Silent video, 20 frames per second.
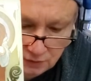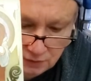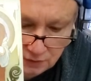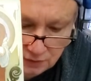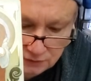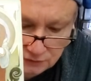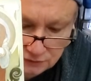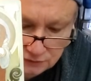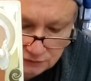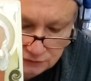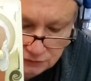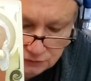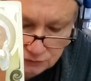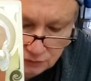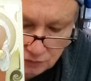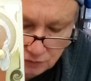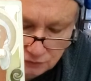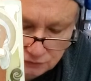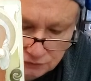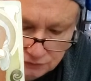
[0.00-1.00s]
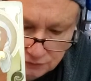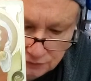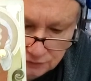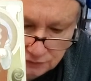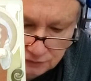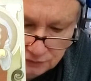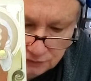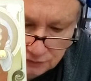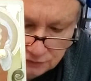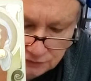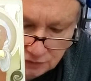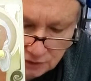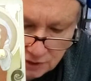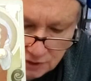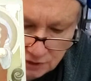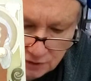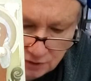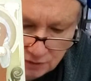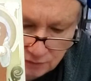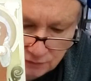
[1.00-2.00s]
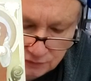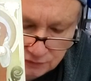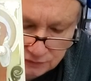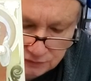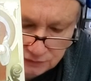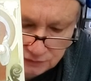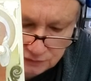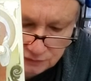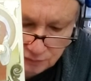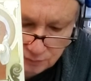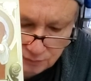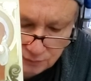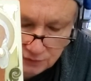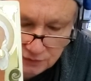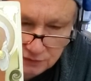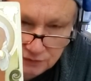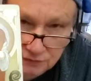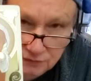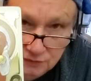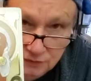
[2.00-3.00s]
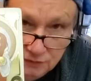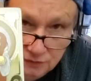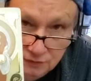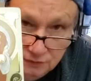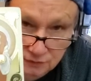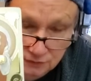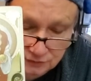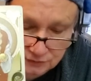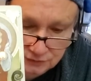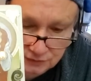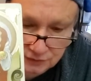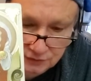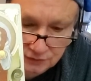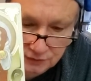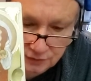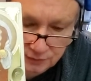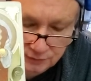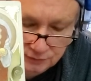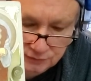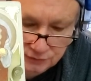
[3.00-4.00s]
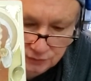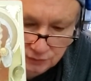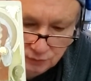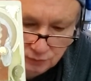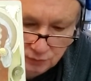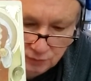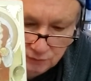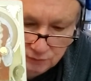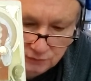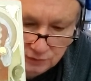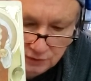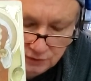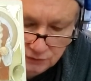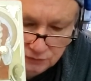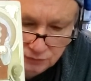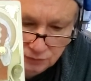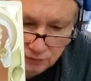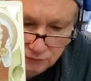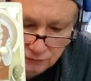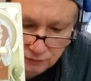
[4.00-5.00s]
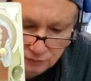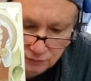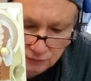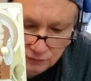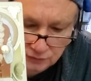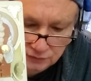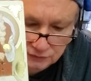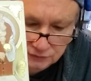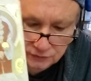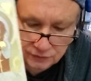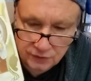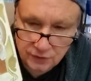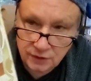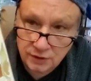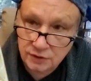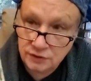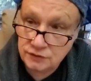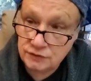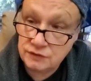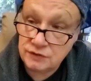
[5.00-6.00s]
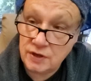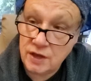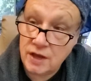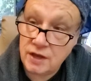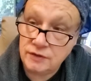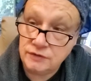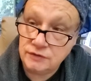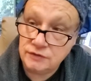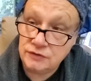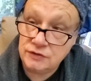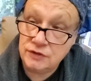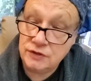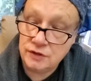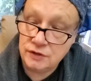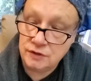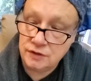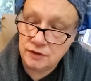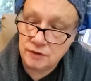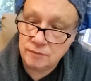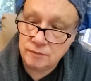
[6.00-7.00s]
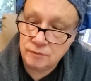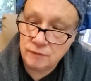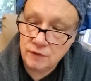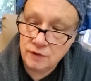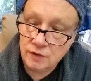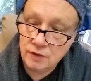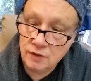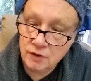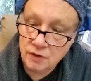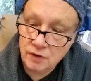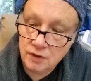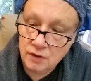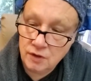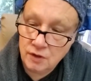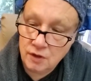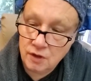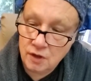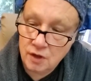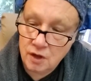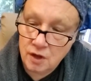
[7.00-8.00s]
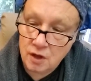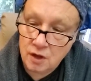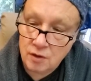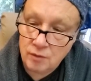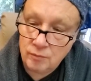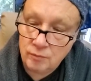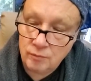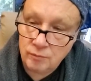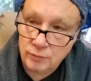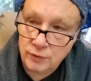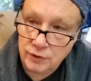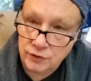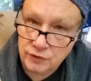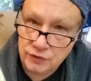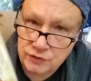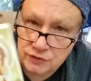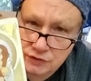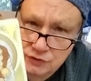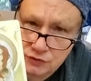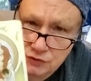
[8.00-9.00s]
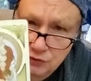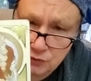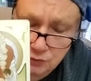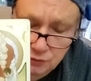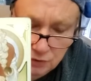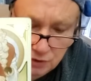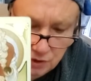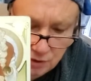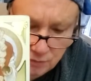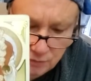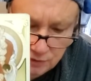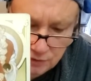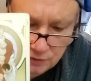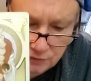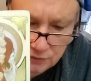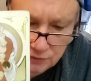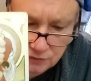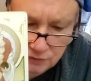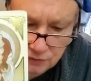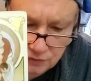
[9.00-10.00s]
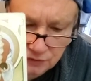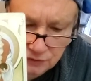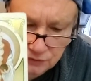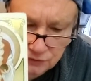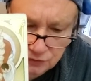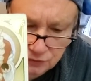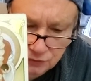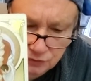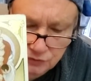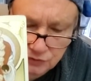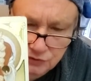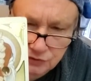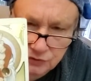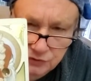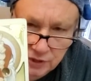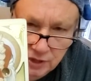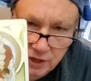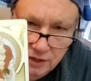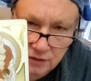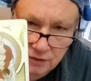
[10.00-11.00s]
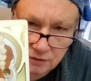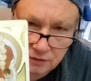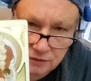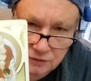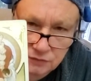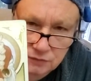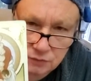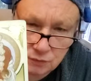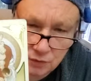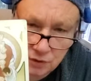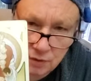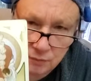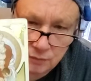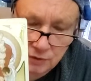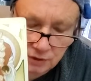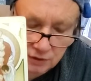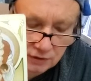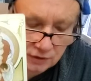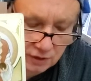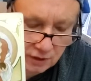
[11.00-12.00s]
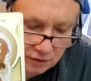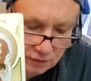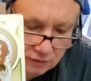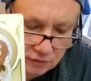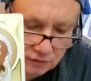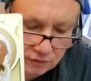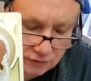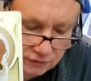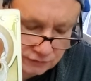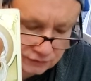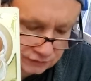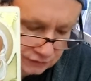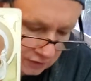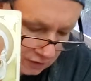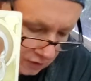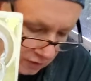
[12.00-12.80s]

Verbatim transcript: As an astrologer, I think these line up. This is a big deal, this eclipse. So wherever that 12 degrees Sag is hitting, but this is you coming into this. You're set. This is what I'm getting out of this.